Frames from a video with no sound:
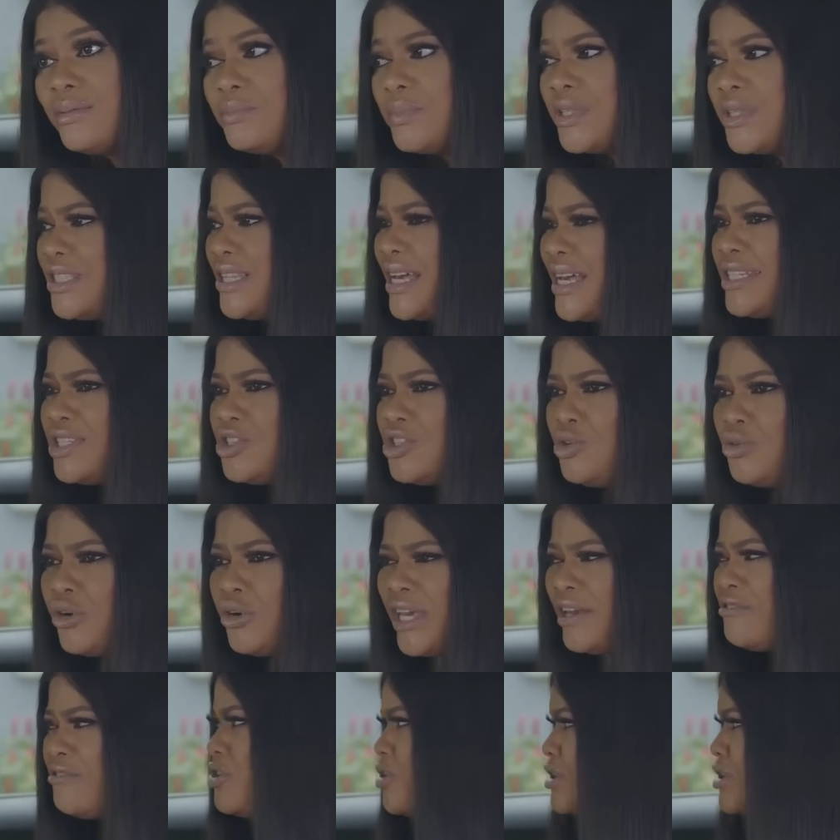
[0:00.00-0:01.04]
Besides, you
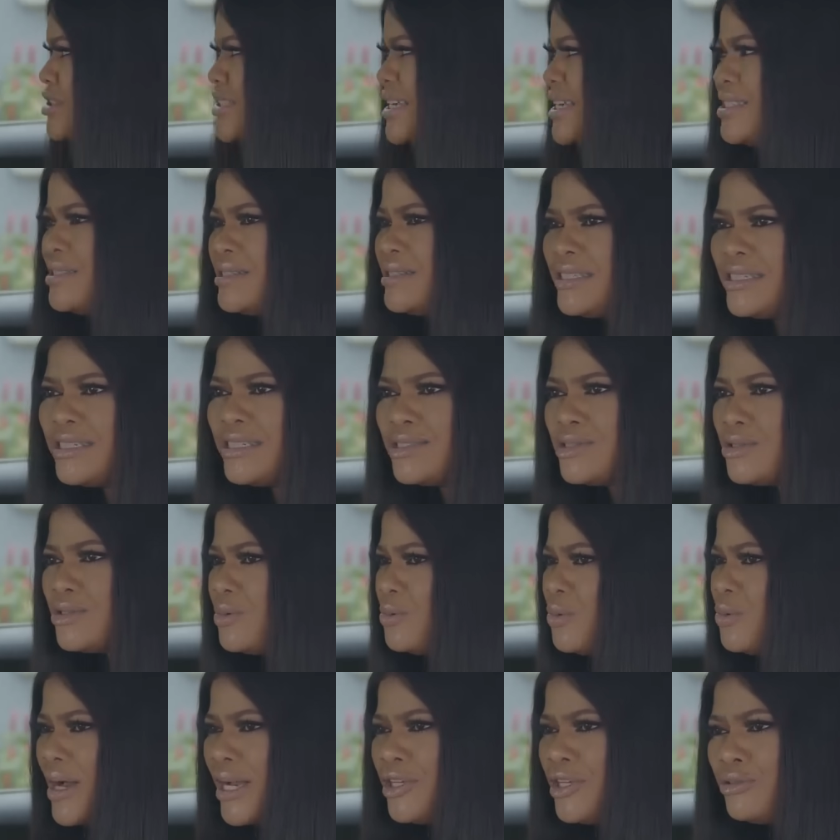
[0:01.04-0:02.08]
gave consent to this. So
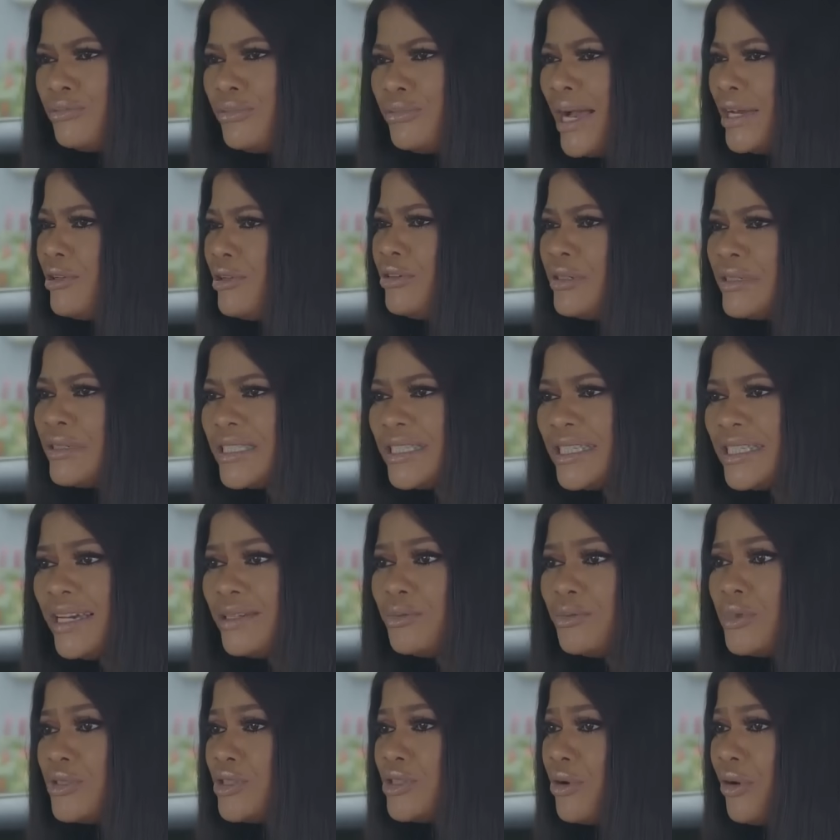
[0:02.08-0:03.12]
why you... I don't
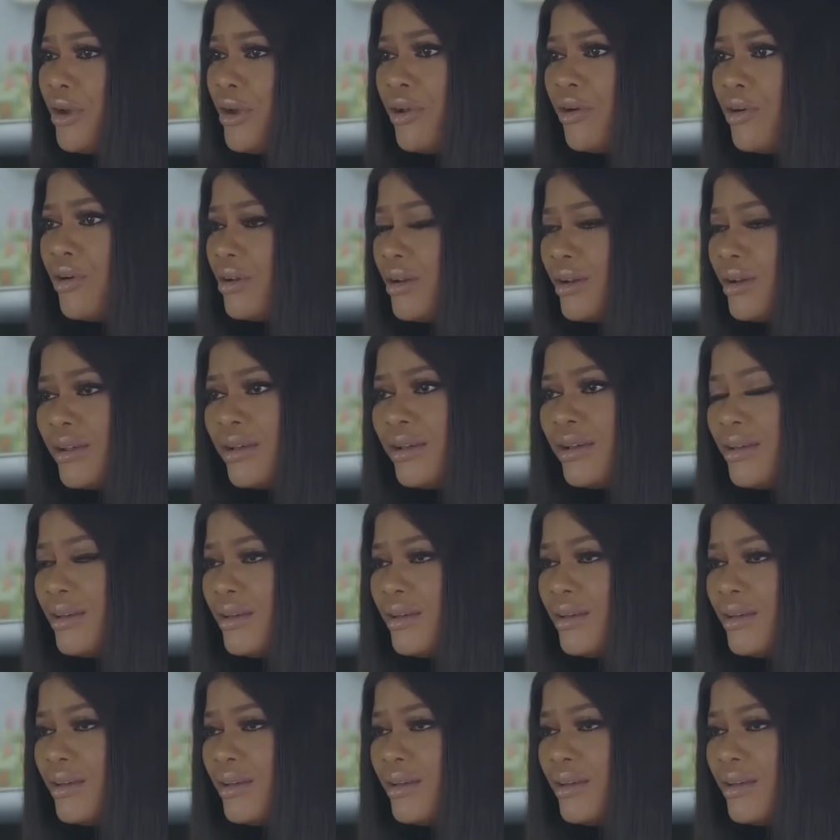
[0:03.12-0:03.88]
understand. What's going on?